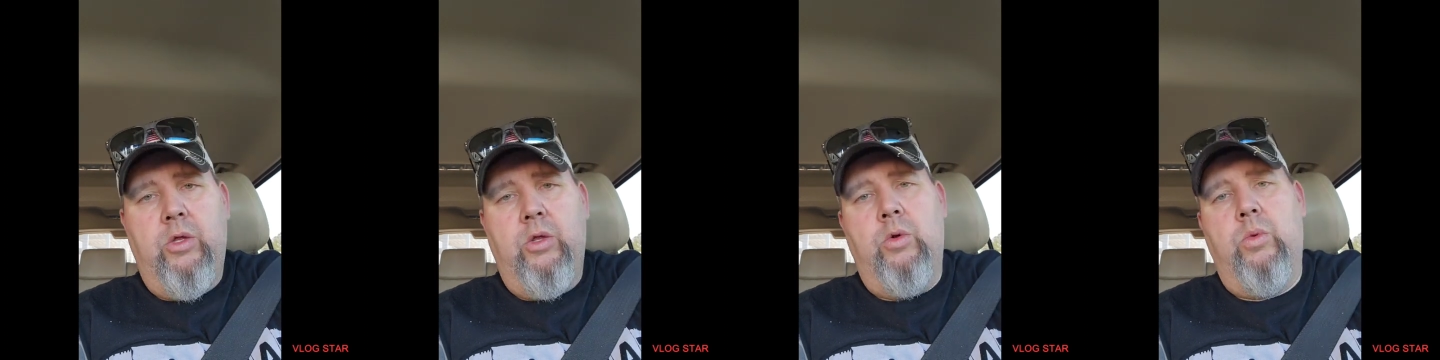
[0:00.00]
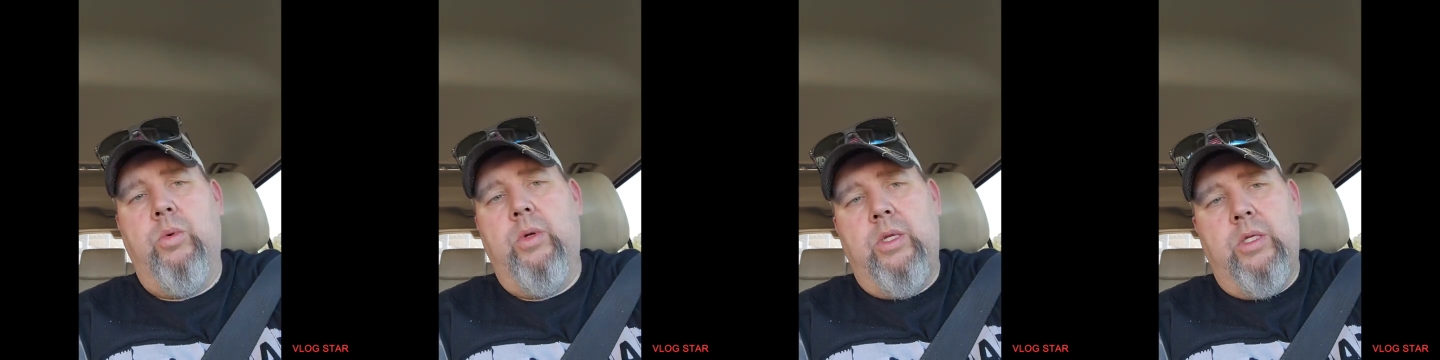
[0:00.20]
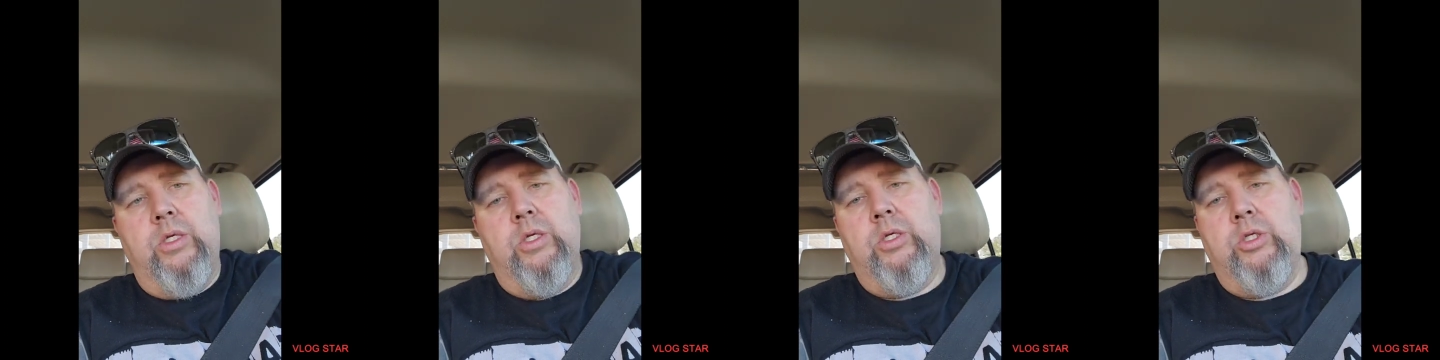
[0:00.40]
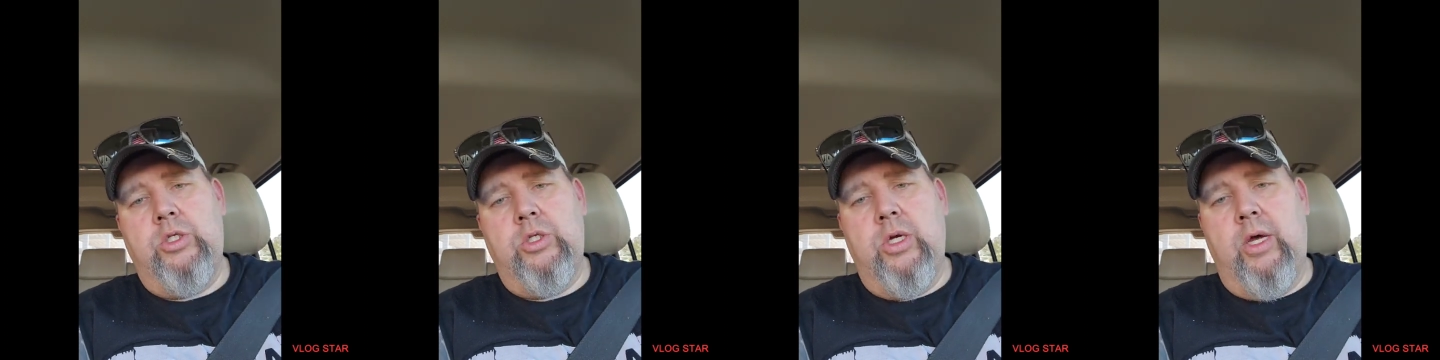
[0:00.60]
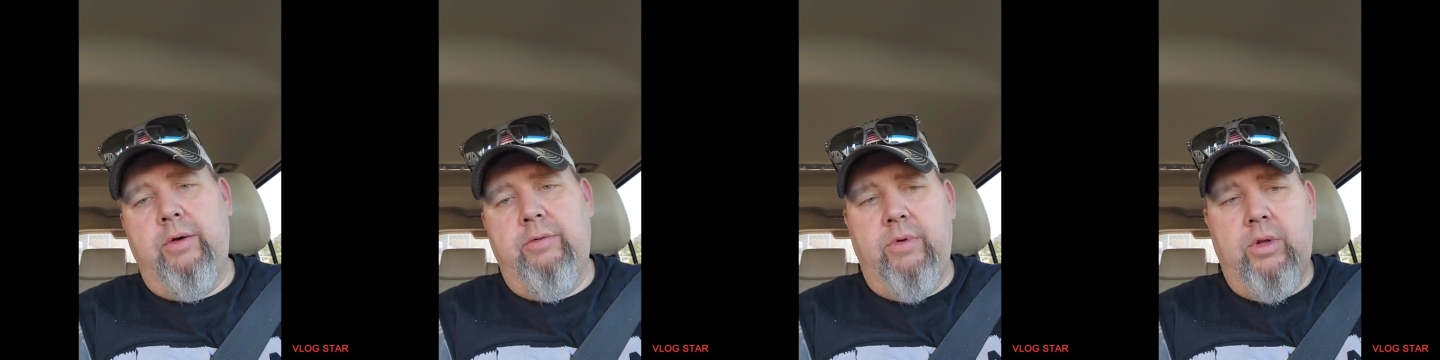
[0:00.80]
You don't want to just
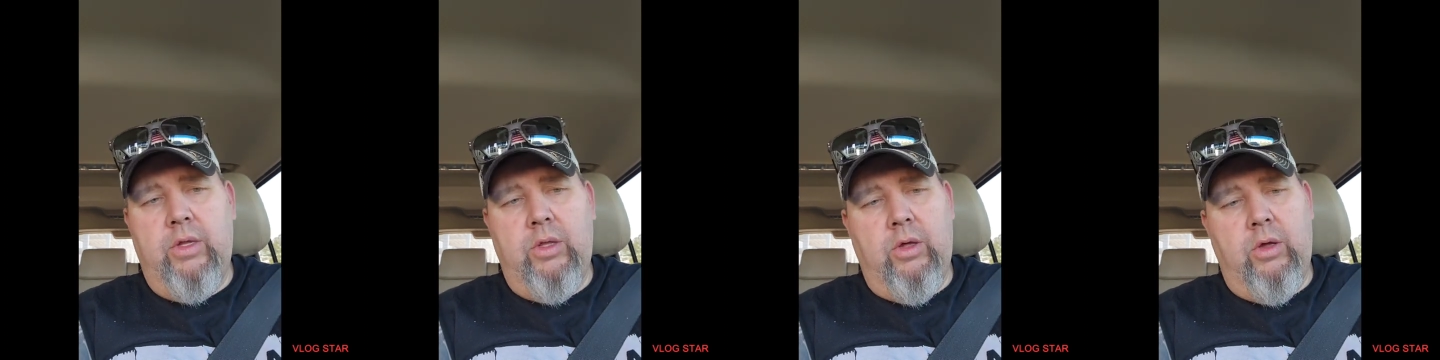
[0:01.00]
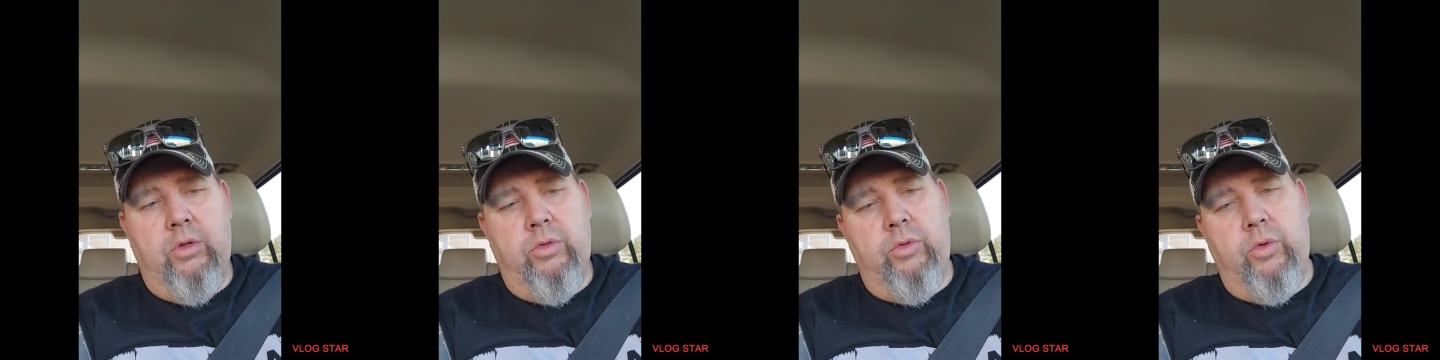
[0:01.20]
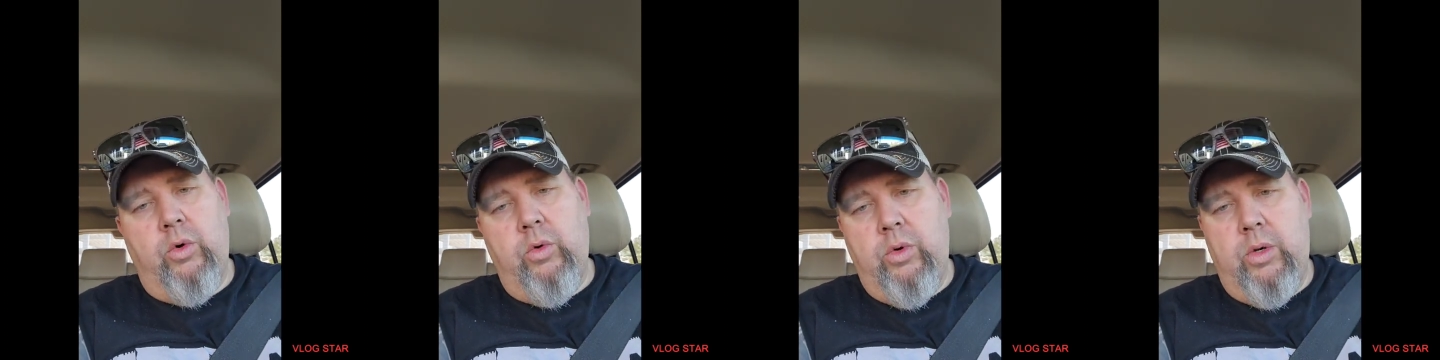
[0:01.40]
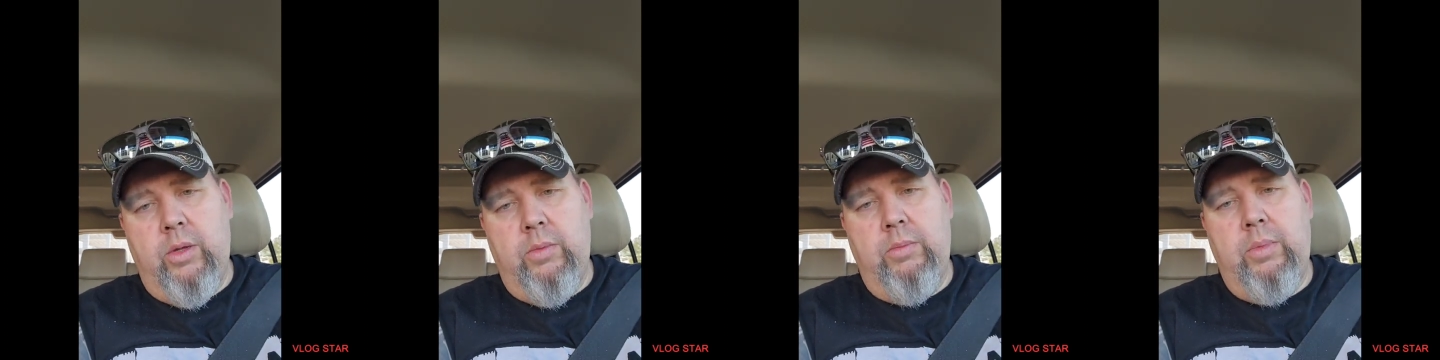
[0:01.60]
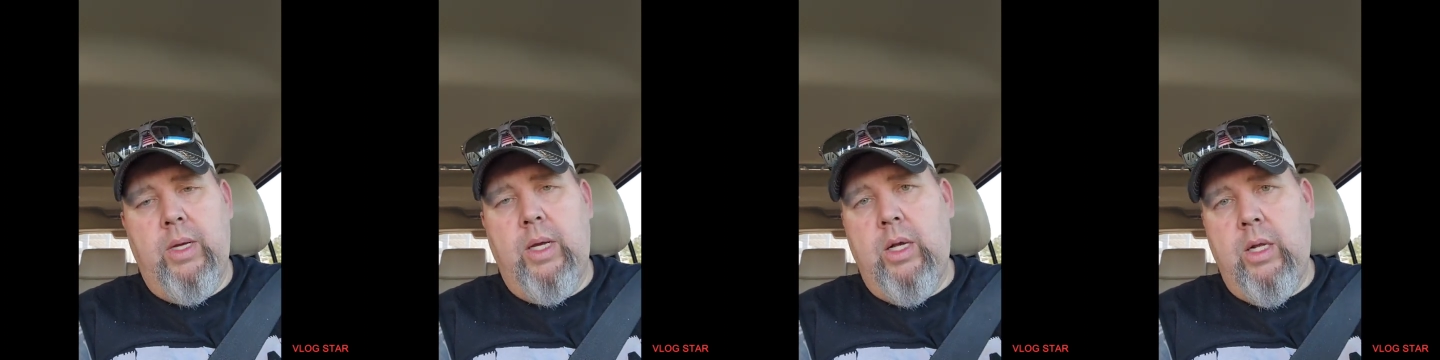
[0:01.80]
shove it in there and throw it
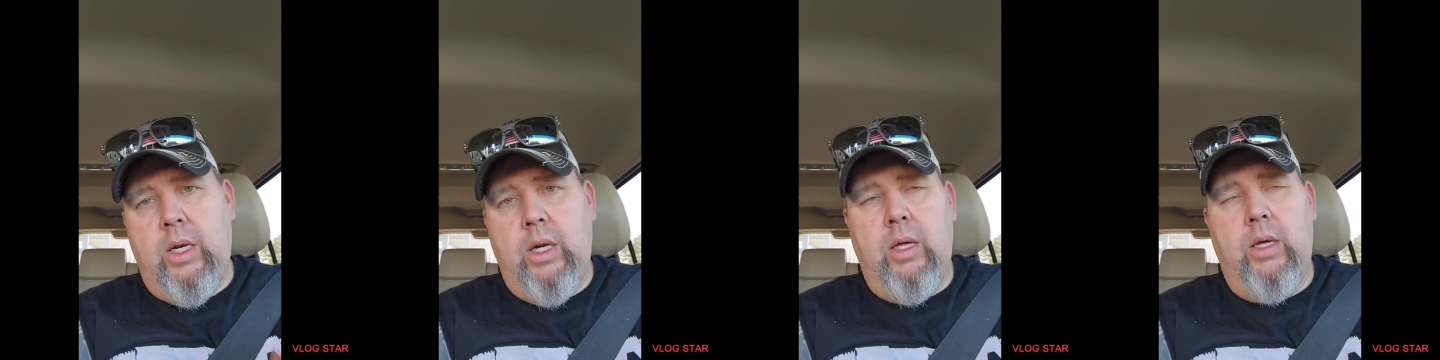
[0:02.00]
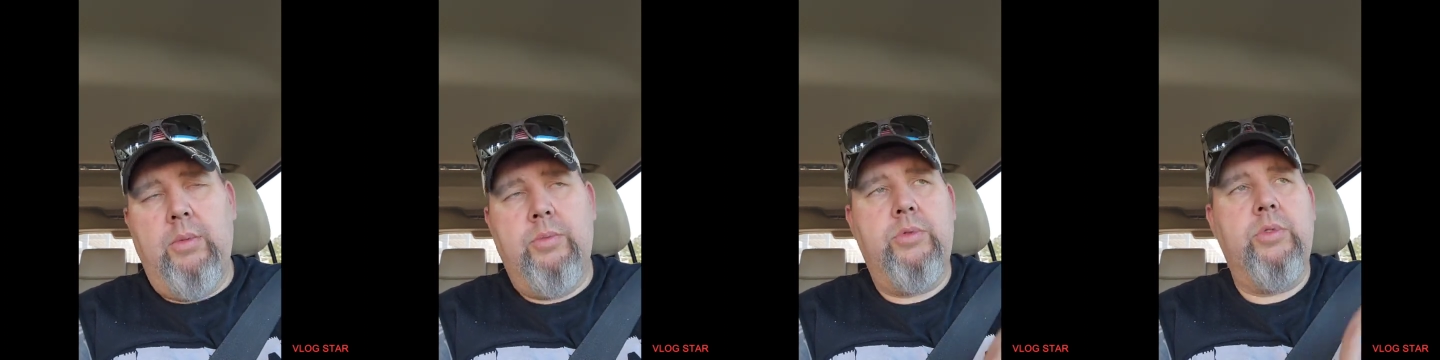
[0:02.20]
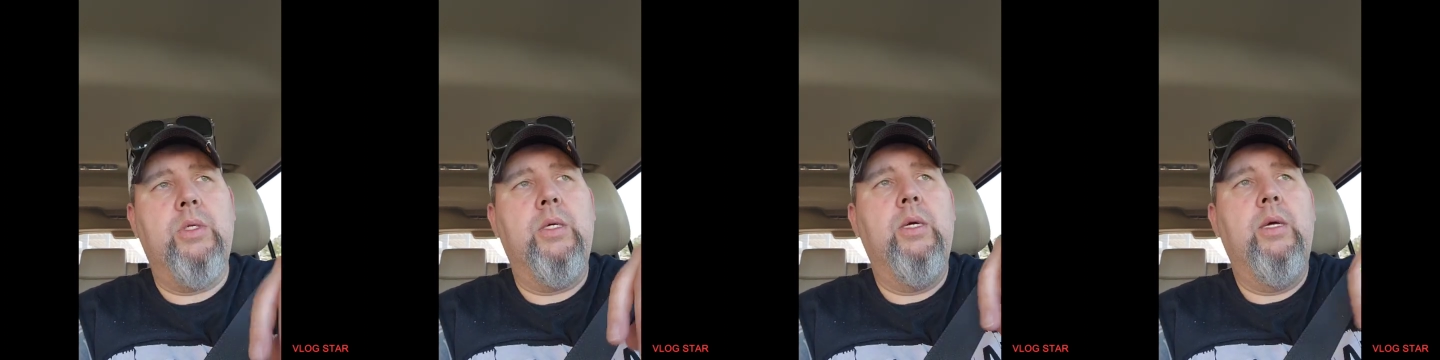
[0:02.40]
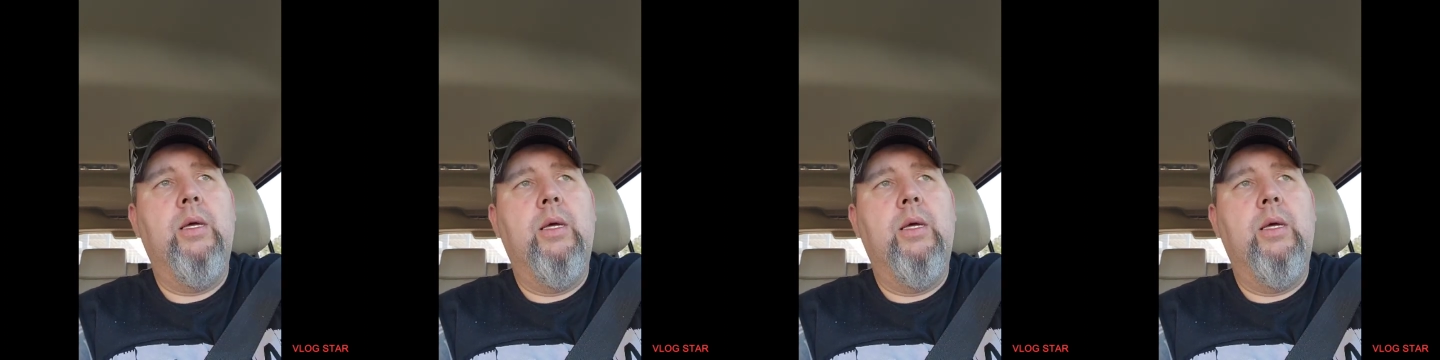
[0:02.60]
in big clumps.